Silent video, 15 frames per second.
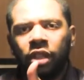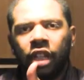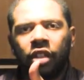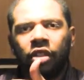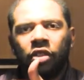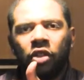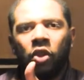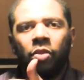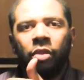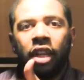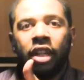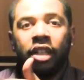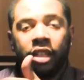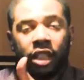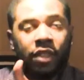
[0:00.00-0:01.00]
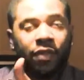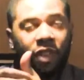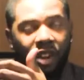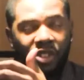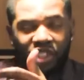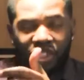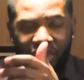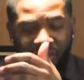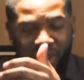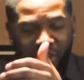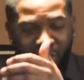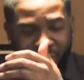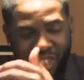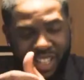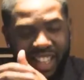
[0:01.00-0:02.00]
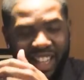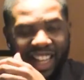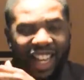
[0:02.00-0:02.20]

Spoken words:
There are so many dysfunctional homes.